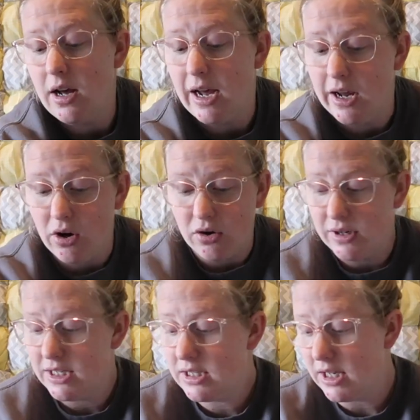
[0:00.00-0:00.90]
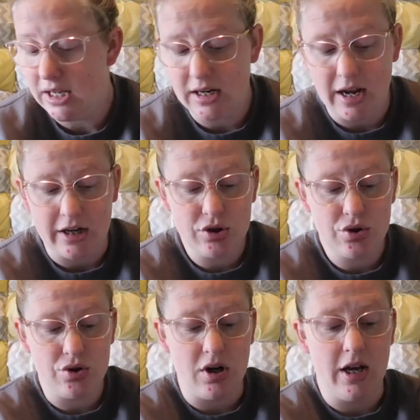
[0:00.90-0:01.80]
I always get
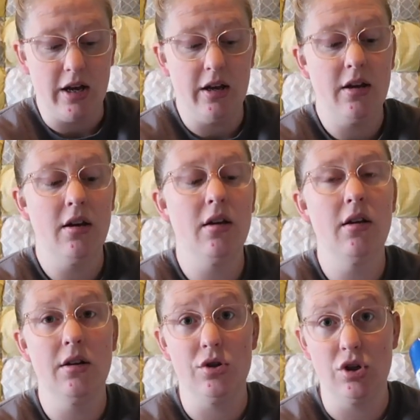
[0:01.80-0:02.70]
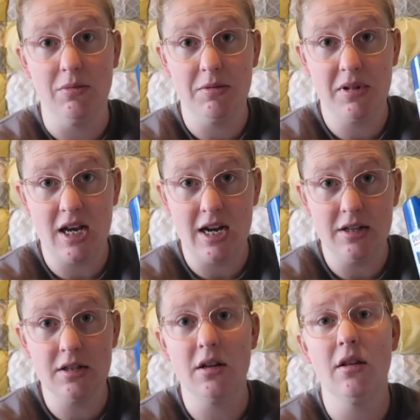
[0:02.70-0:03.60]
extra
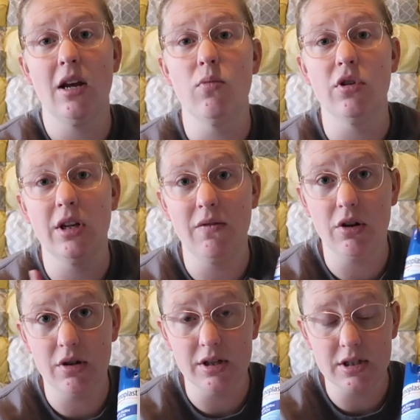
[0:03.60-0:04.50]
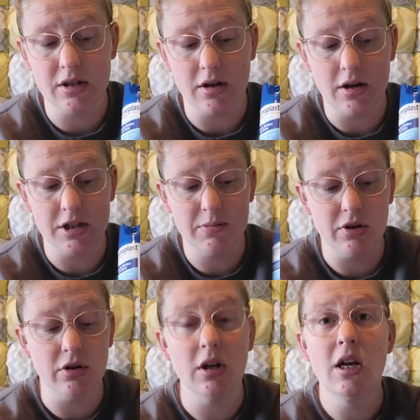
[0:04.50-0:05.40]
Dermaplast. They will give you this in the
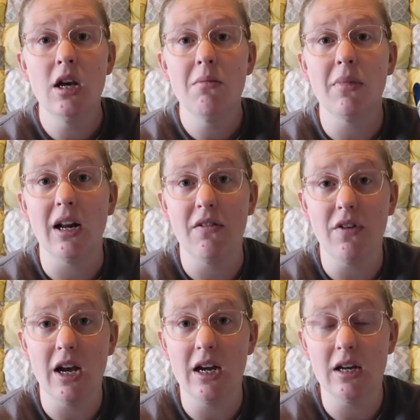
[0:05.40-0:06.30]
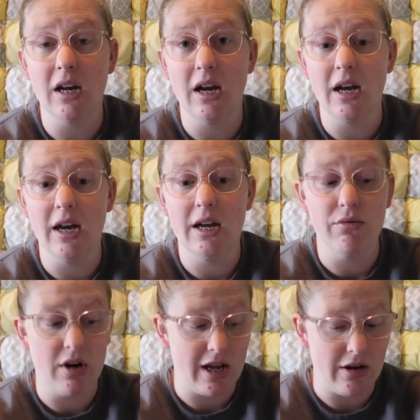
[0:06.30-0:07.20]
hospital, but I find I
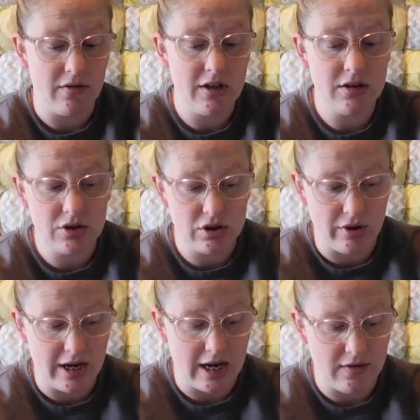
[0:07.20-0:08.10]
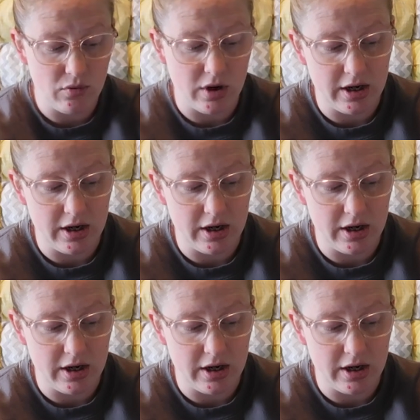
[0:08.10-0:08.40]
run out of it, so I have